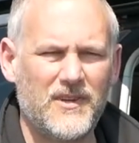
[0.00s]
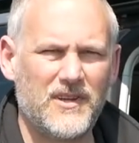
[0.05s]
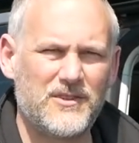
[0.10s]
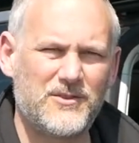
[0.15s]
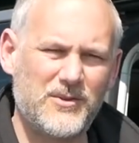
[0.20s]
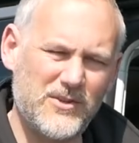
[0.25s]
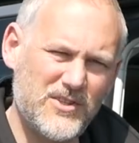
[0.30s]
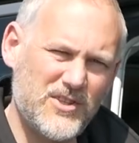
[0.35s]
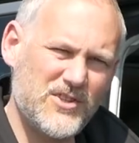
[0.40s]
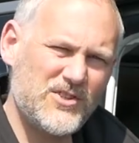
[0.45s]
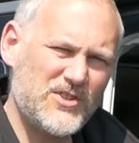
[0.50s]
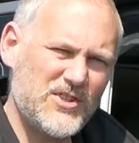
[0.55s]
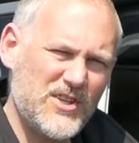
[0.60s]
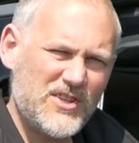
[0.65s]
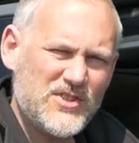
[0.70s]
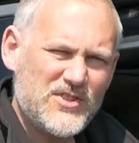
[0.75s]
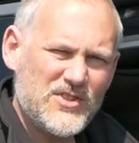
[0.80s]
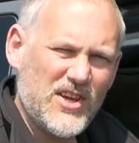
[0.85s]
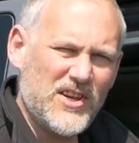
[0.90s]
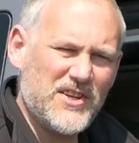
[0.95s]
So as you can
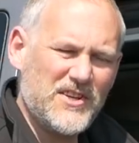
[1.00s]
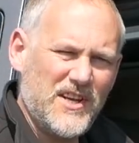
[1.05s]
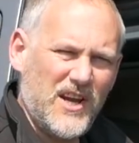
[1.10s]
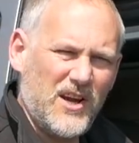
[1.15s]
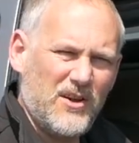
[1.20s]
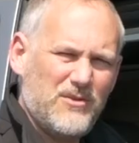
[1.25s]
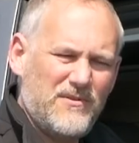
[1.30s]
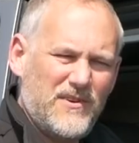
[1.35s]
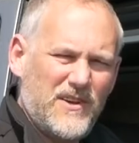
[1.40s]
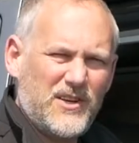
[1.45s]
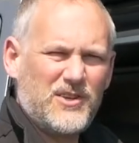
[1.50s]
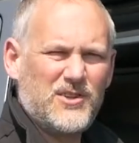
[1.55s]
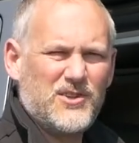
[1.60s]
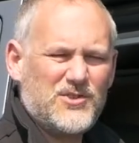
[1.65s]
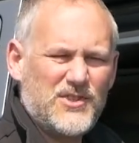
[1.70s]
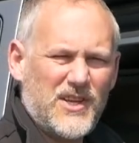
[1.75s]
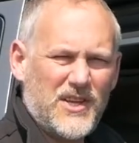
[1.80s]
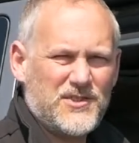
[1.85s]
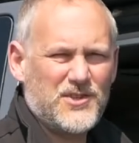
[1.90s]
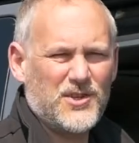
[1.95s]
see inside now, the vehicle
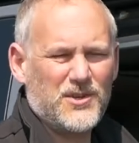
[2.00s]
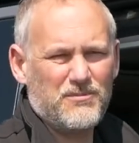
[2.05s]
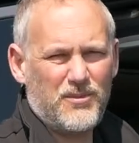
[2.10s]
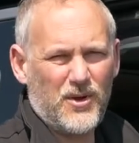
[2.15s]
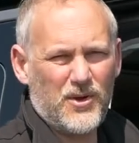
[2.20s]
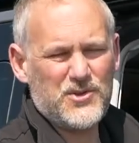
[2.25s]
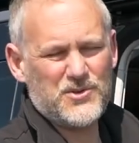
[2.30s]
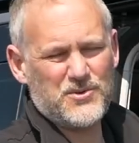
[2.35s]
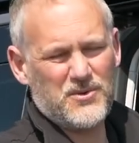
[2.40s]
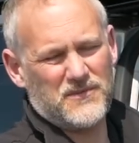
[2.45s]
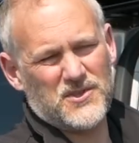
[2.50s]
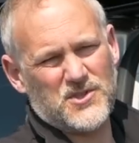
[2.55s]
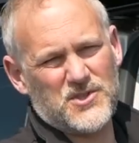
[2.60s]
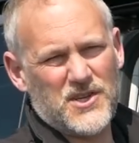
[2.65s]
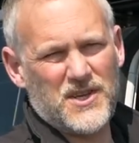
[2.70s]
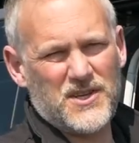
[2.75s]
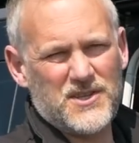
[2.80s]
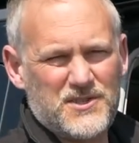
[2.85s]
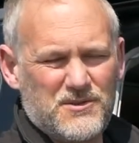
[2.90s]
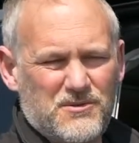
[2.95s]
is set up, both swivel
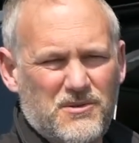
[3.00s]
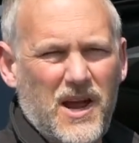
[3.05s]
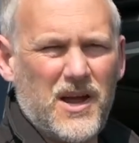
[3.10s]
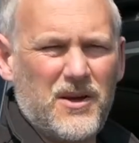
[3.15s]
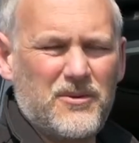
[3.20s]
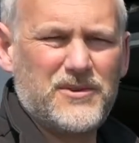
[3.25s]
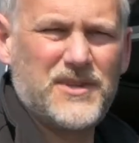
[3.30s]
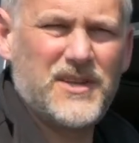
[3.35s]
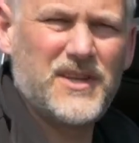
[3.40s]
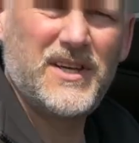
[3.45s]
seats around